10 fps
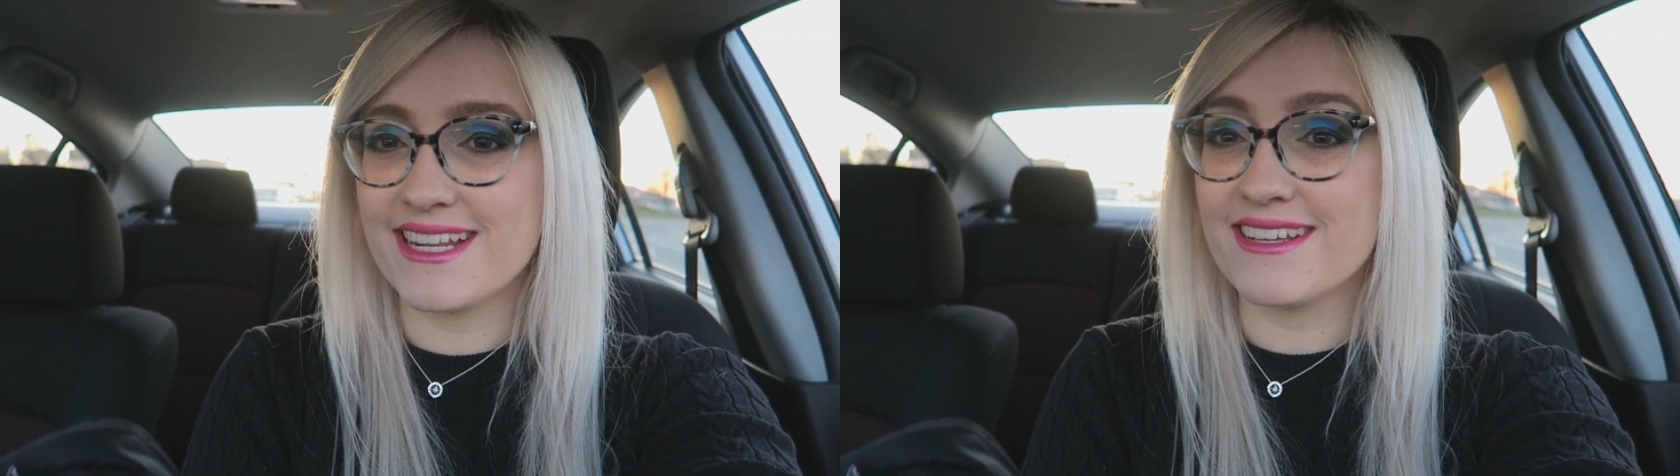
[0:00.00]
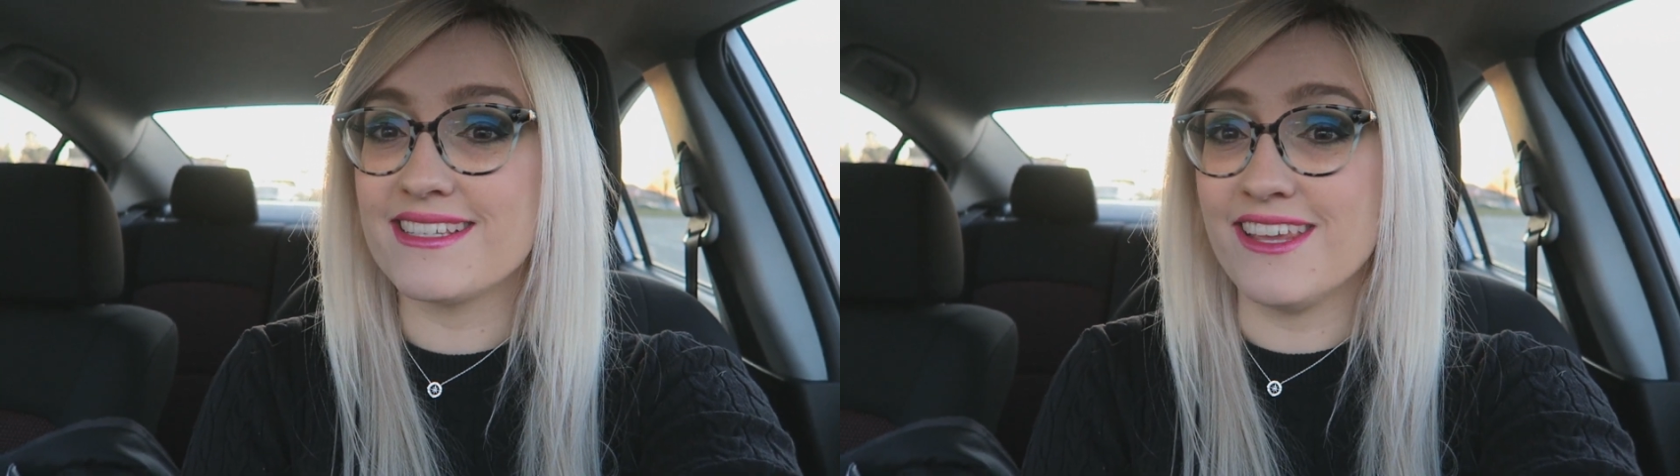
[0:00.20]

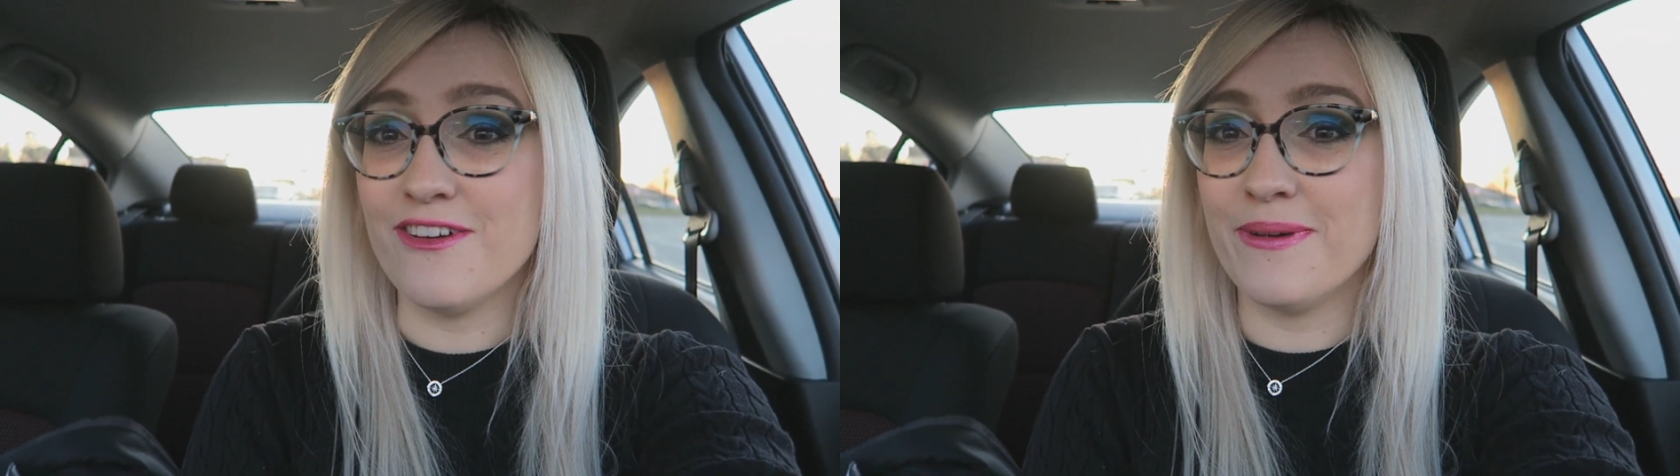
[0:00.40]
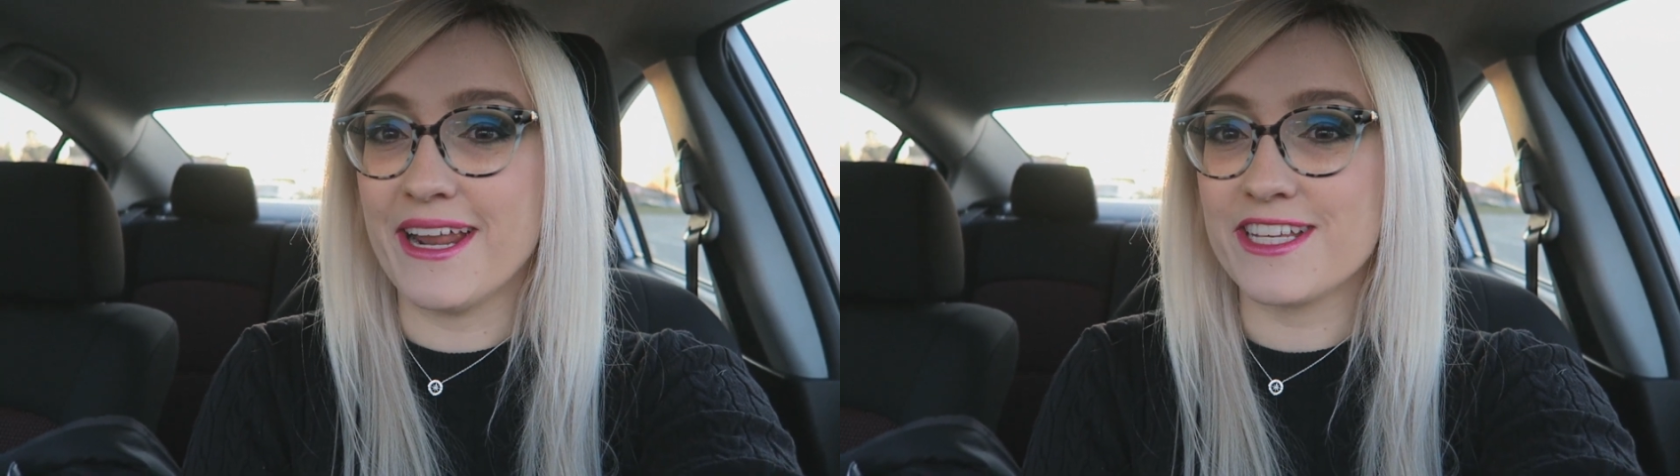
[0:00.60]
and I'll see
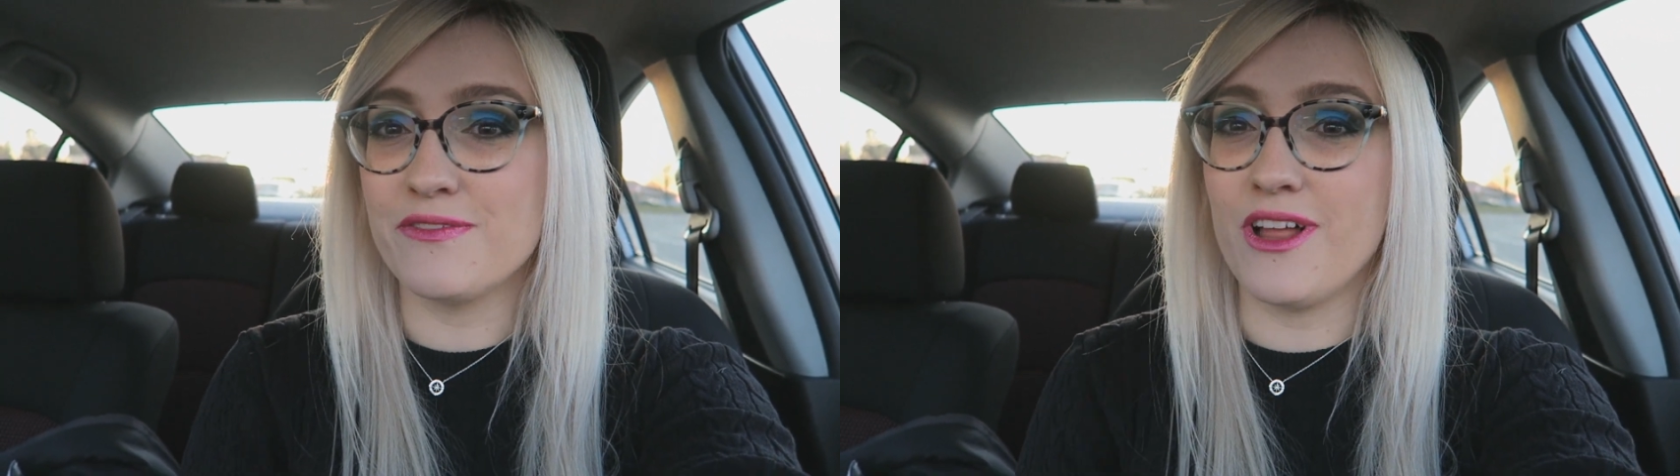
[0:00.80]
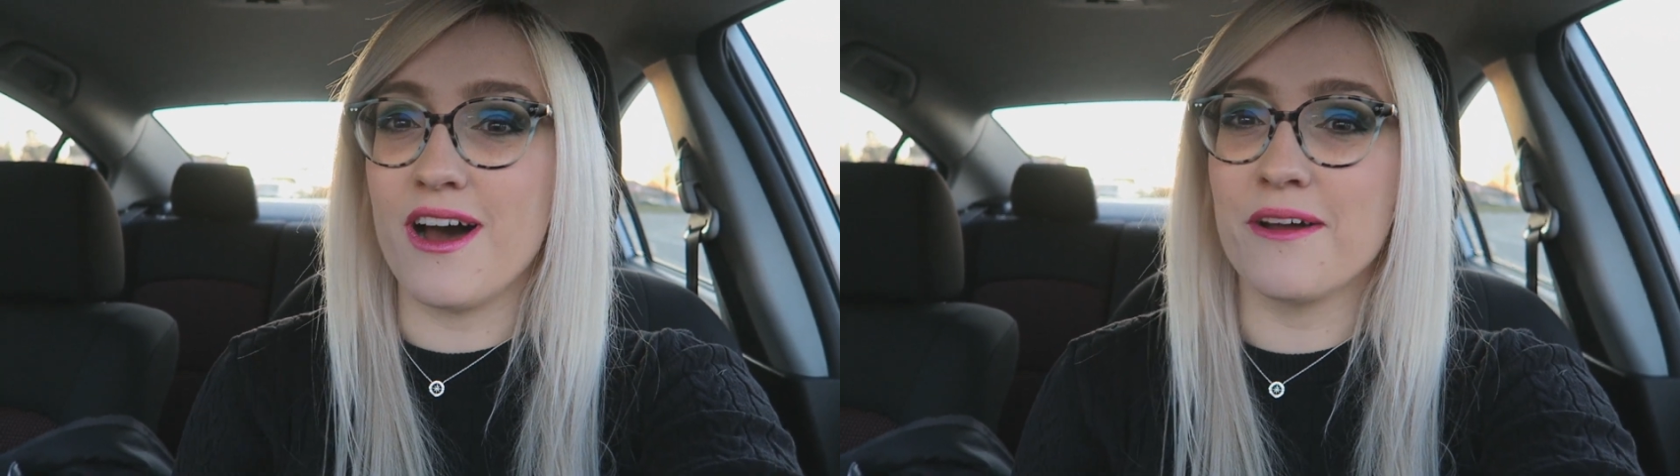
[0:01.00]
you in my
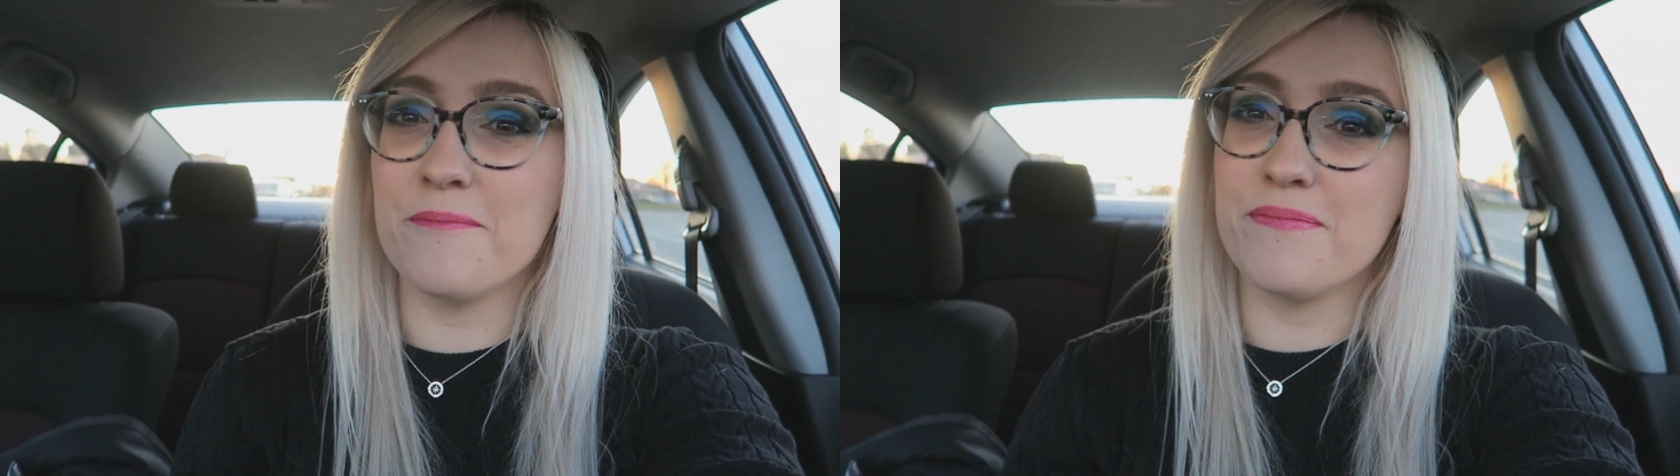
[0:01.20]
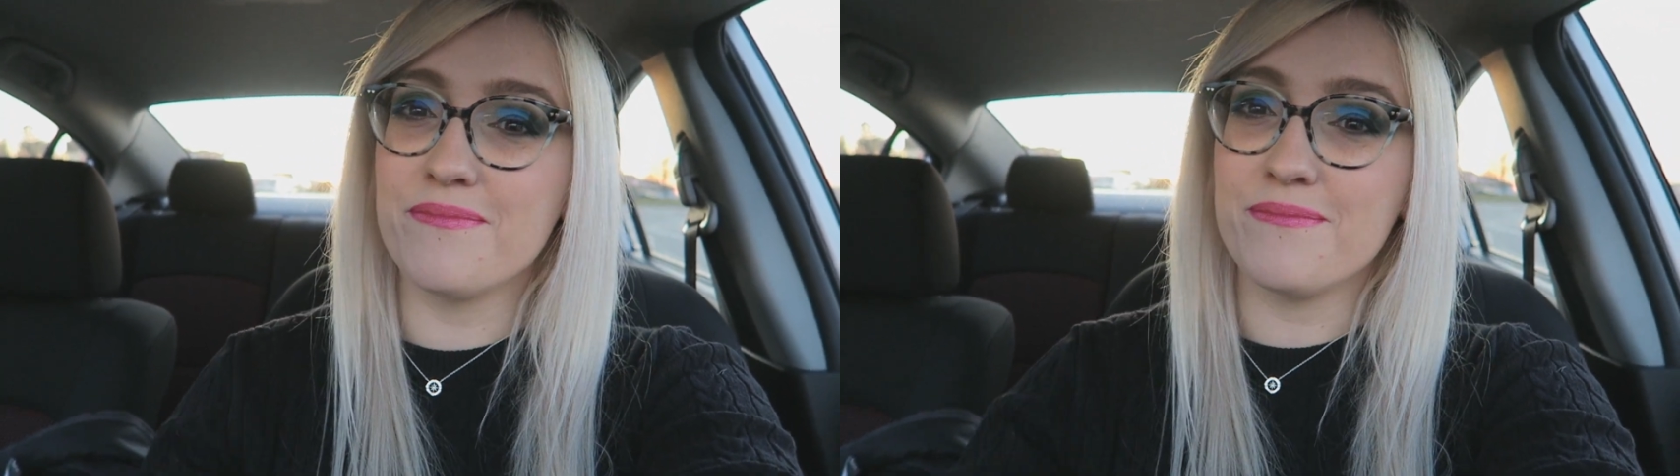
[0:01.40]
next vlog.
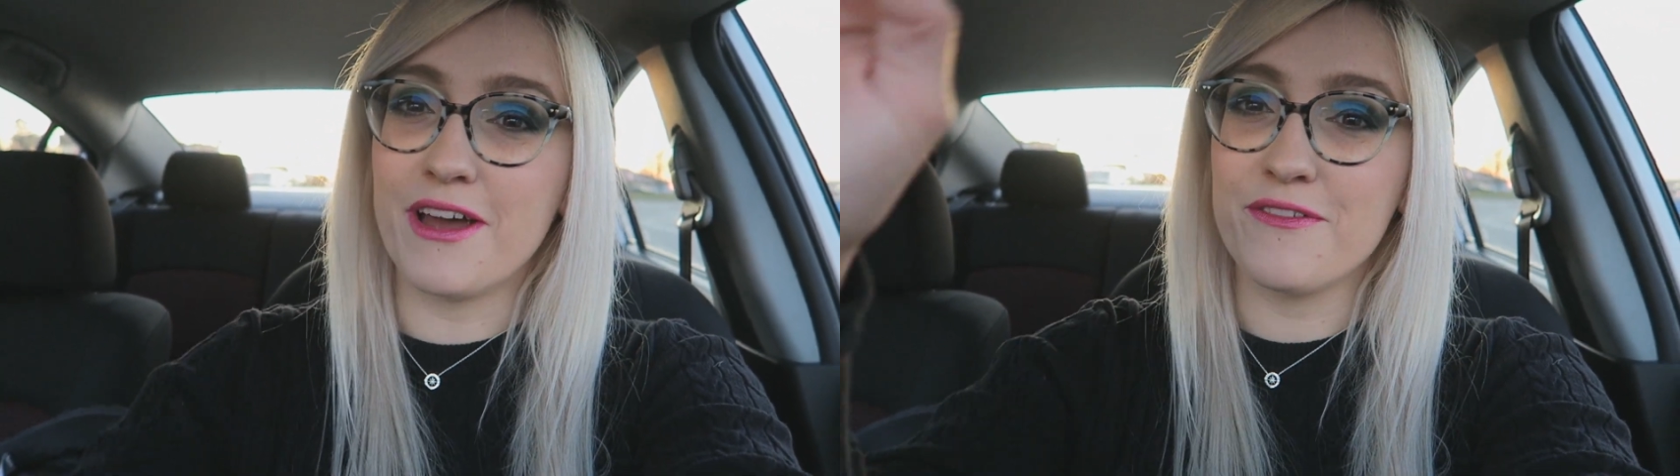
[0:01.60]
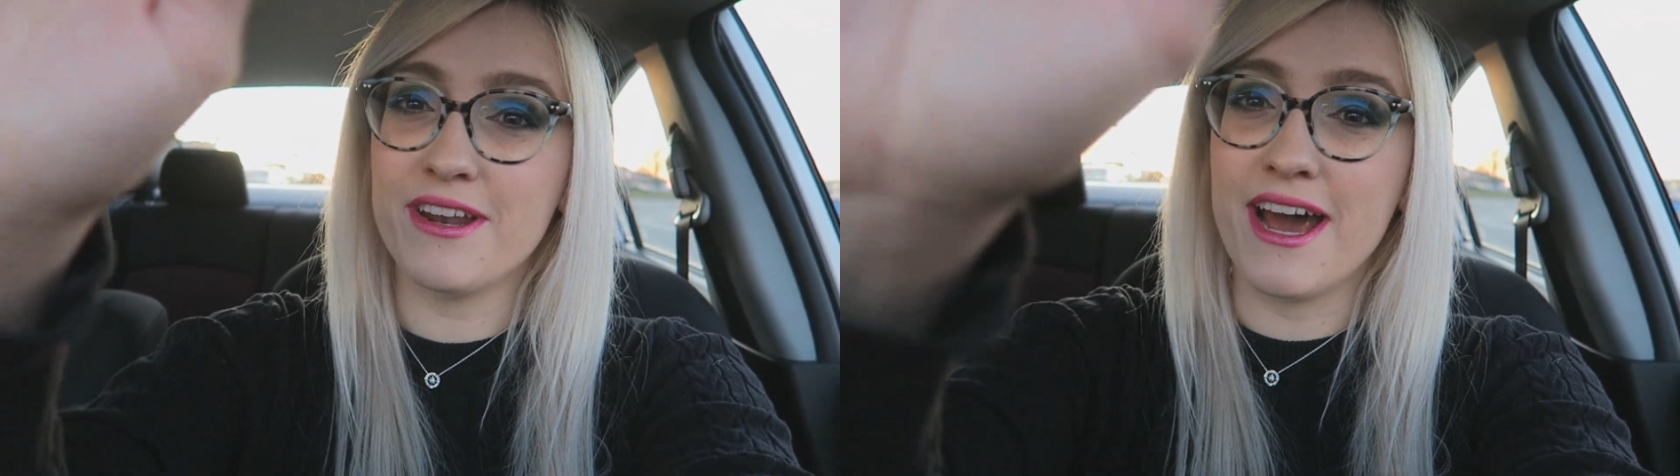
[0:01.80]

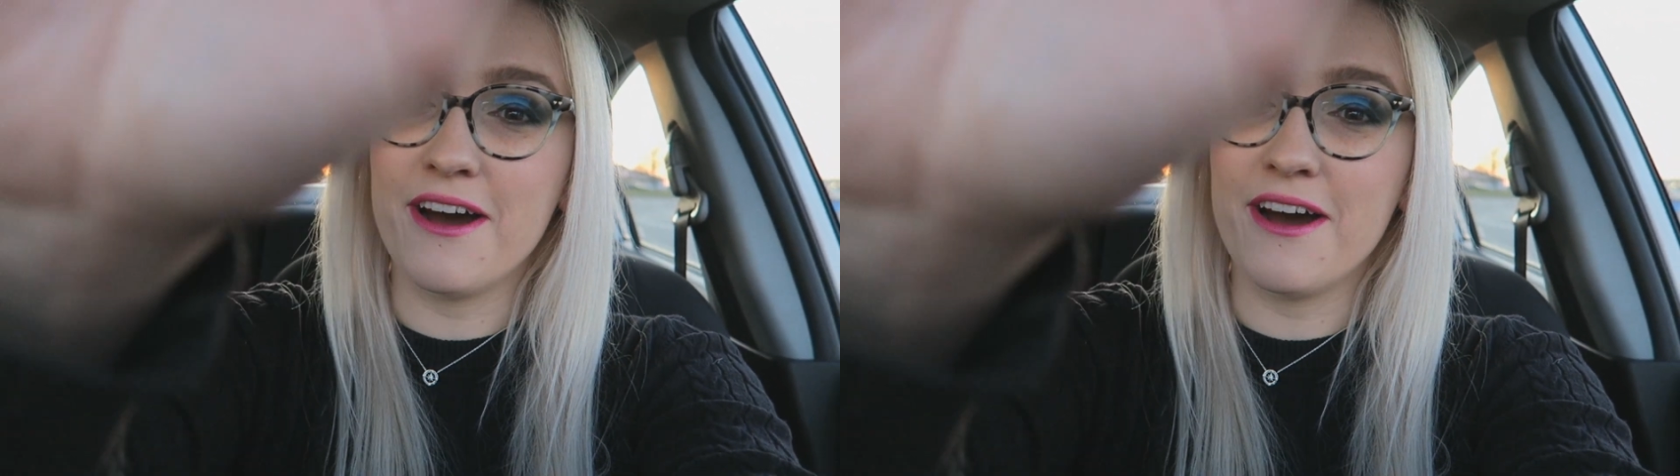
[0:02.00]
Bye for